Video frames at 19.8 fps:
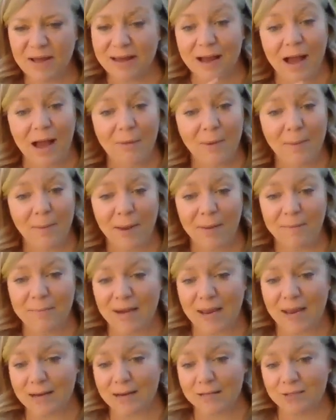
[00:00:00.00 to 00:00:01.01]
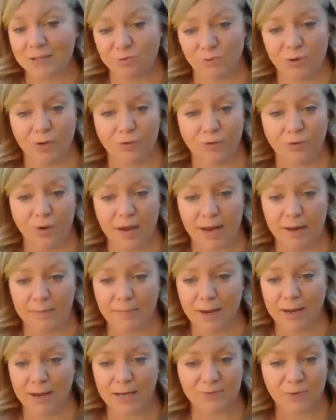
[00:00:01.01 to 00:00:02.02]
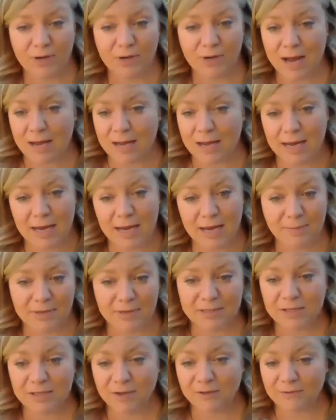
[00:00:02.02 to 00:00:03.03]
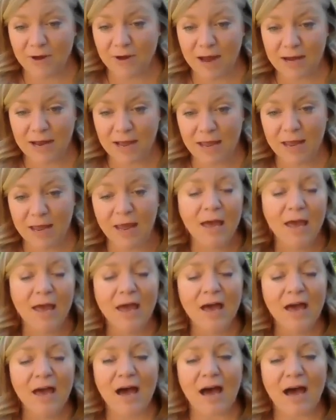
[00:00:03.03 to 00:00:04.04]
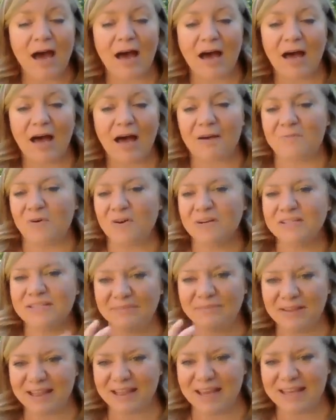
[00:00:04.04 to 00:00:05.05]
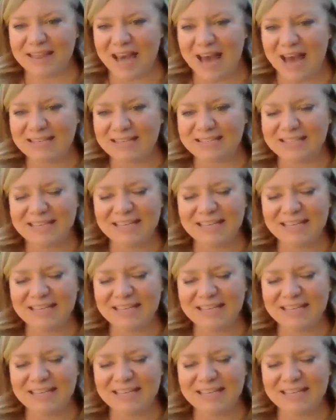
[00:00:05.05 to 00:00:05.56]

Like, I want my bananas real green because we're not going to eat them until Friday, or something like that.